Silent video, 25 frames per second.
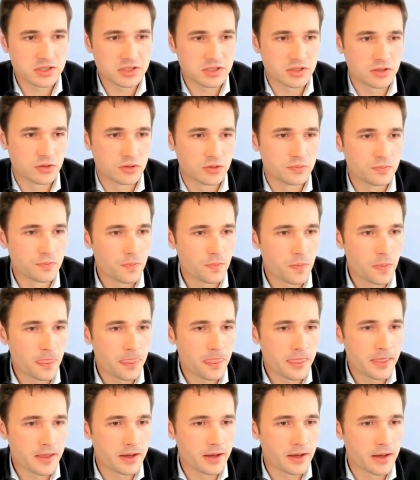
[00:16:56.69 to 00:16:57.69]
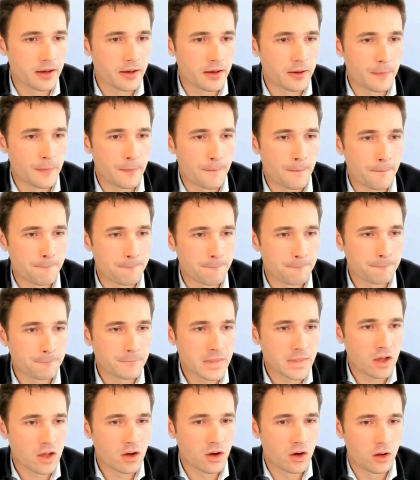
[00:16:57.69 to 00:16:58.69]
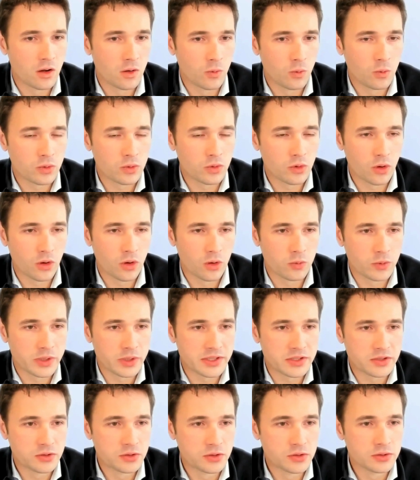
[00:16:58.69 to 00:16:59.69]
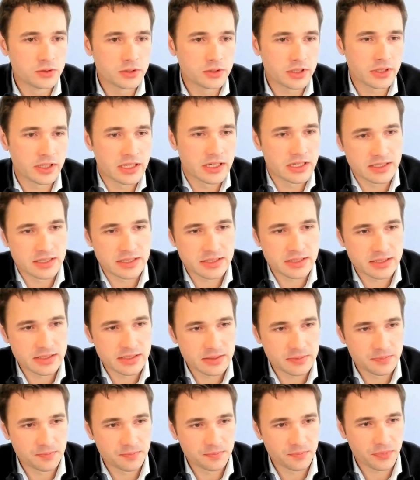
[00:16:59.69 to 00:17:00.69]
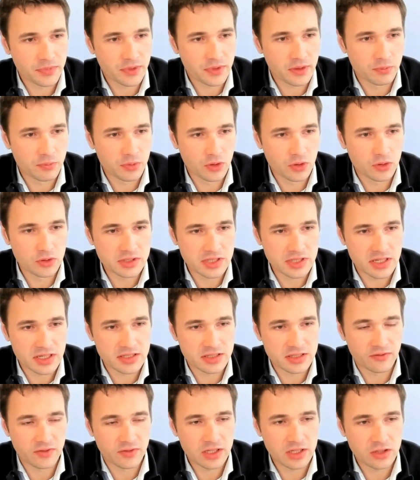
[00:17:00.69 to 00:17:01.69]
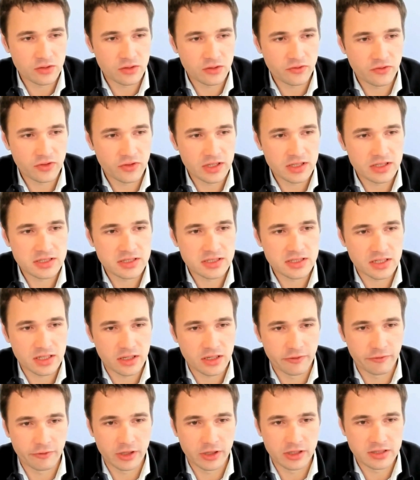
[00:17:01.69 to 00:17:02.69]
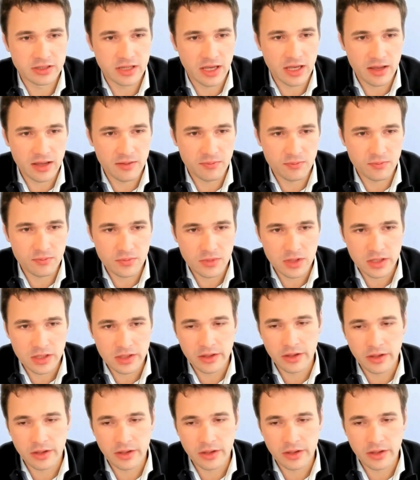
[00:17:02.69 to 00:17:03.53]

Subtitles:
So all we do is process the video feeds in real time.